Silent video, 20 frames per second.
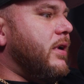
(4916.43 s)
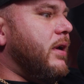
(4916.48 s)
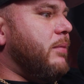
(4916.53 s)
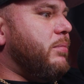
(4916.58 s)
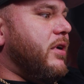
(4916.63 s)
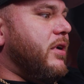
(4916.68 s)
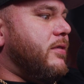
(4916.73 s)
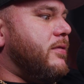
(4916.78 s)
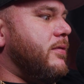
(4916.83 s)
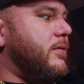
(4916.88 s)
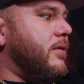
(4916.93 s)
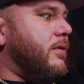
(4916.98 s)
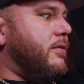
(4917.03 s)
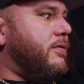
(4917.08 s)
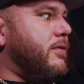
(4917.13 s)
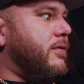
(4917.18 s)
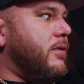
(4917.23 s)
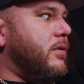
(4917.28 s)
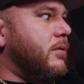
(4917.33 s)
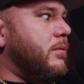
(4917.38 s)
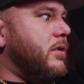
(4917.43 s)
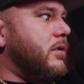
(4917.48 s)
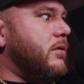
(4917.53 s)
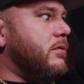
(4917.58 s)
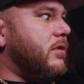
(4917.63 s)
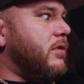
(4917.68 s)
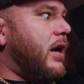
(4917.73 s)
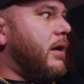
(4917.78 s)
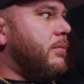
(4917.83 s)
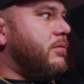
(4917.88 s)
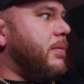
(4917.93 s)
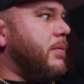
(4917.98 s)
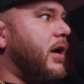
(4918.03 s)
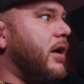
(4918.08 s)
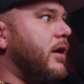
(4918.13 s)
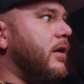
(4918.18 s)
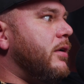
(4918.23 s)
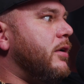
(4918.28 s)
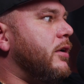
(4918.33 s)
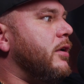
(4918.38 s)
that place into a full-blown trap
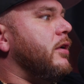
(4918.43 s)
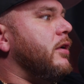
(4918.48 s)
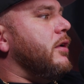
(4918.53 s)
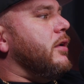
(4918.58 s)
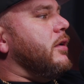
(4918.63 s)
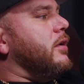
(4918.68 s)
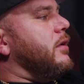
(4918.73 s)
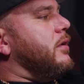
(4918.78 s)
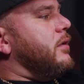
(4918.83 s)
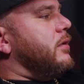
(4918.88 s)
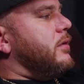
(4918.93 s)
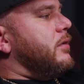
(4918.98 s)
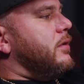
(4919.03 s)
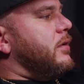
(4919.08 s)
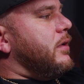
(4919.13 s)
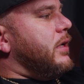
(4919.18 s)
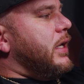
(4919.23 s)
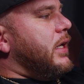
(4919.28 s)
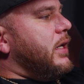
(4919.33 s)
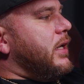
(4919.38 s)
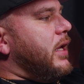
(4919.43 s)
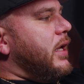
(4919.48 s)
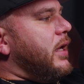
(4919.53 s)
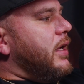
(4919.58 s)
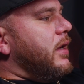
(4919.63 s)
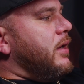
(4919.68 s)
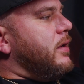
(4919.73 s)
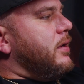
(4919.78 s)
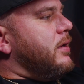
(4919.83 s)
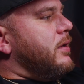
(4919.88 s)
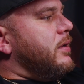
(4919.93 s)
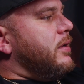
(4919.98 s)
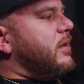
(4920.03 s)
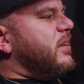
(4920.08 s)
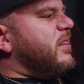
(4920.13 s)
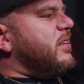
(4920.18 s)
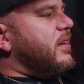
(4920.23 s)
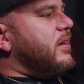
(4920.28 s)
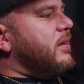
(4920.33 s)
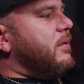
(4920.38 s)
spot. And
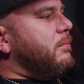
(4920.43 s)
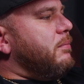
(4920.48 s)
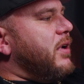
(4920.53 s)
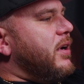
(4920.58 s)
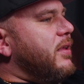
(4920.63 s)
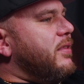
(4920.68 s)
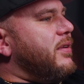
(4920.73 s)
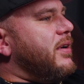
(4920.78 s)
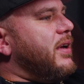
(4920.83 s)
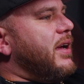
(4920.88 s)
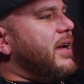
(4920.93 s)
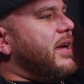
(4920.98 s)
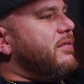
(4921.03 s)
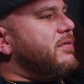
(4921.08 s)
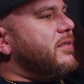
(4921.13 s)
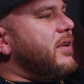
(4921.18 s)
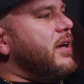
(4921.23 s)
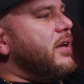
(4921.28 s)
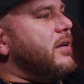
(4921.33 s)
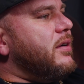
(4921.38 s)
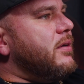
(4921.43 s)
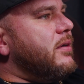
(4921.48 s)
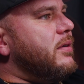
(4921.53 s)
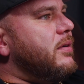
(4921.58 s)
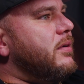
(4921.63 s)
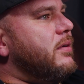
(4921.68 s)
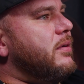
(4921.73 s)
like a month and a half later,